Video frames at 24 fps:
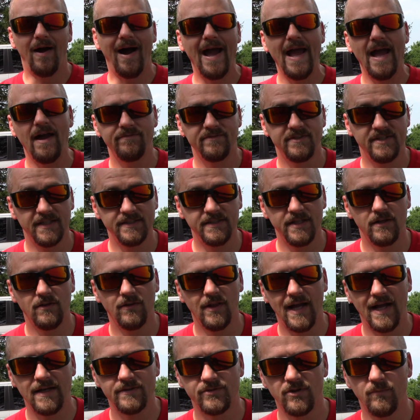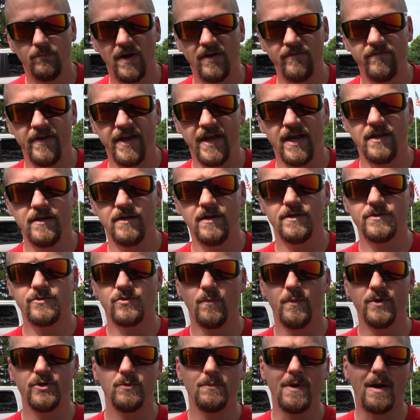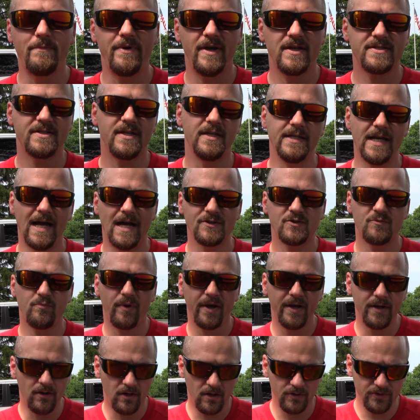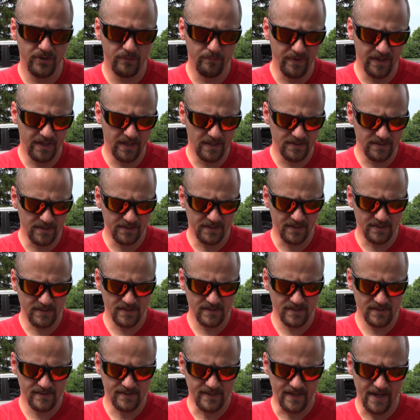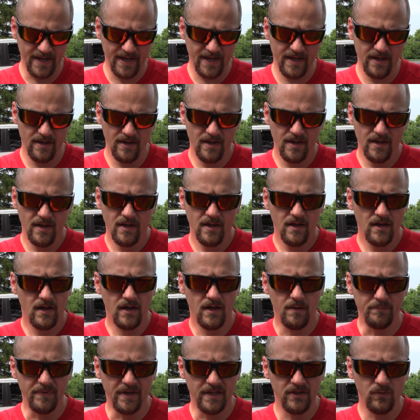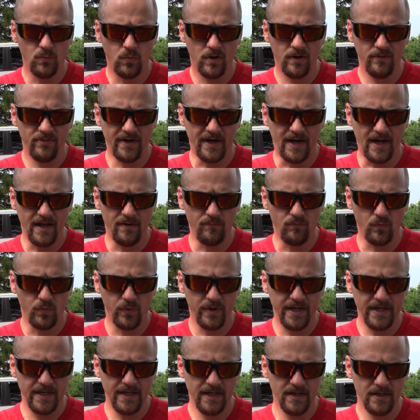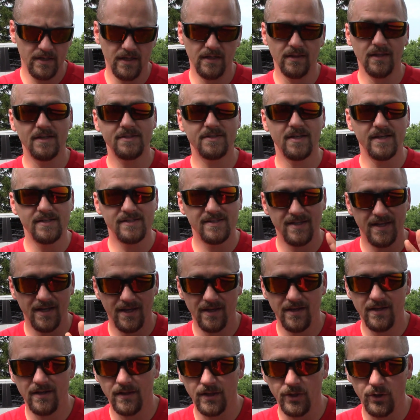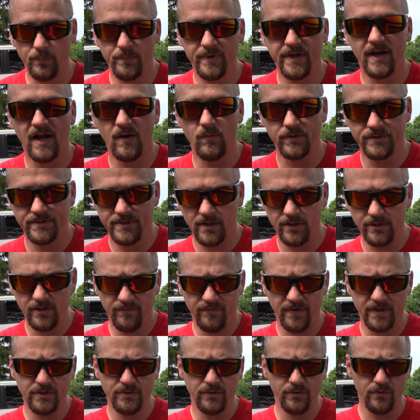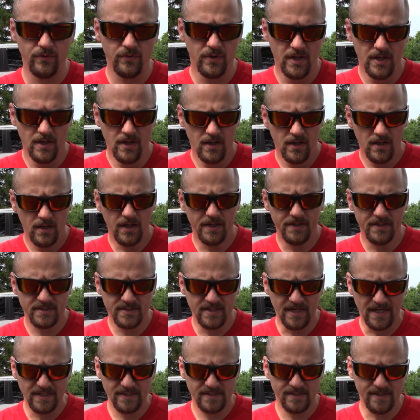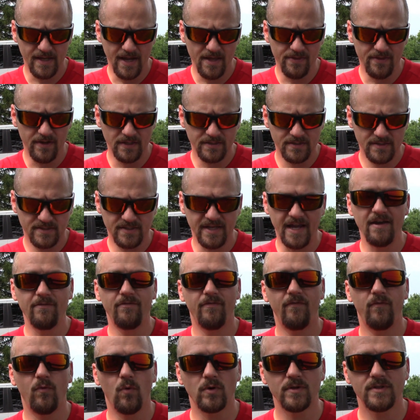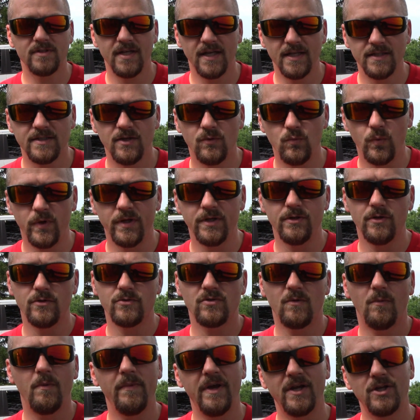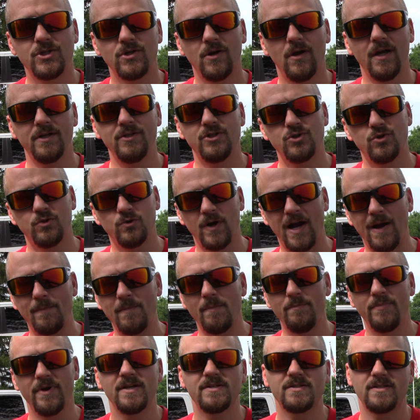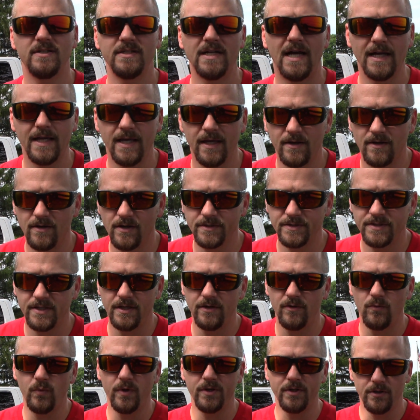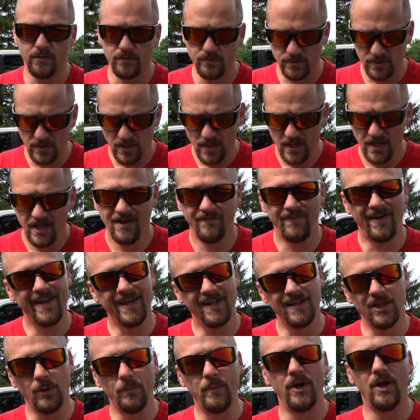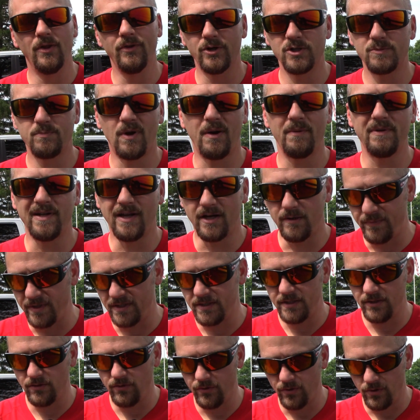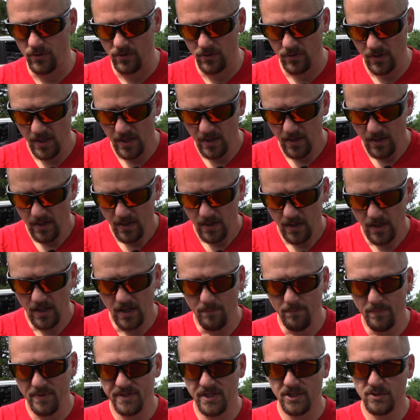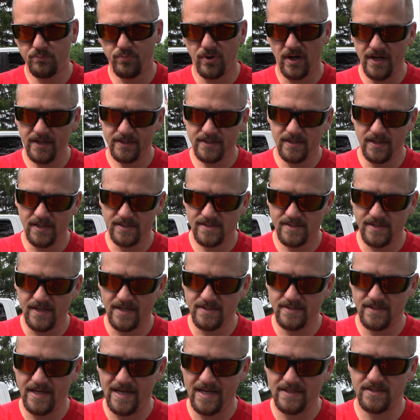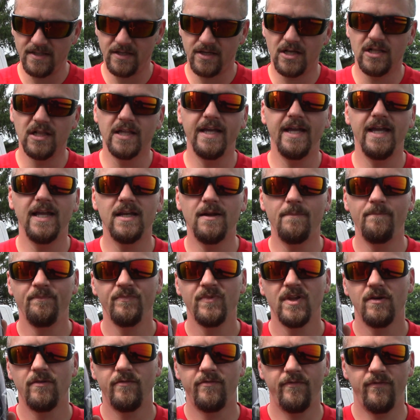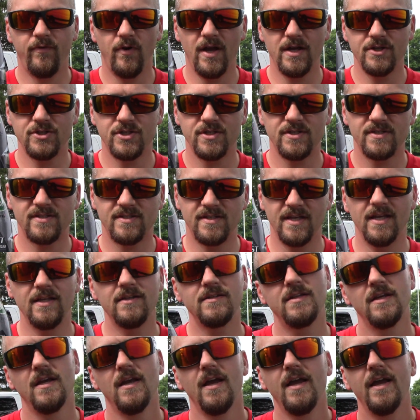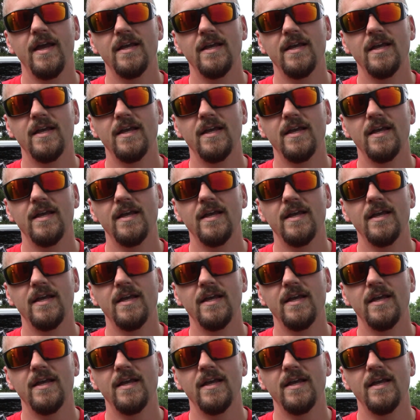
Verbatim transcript: Now I have tinted glass on my van, so I'm gonna do my best to not spray it on there because it doesn't say um, anywhere that I am reading, unless I see it in a little bit, and I will tell you if I do, It does not say that it's safe for tinted windows. So I'm gonna make sure I try my best to not get it on tinted windows. If I get a little bit on there, it's probably not a big deal at all. Um, but this product, it says it has a clean, fresh scent.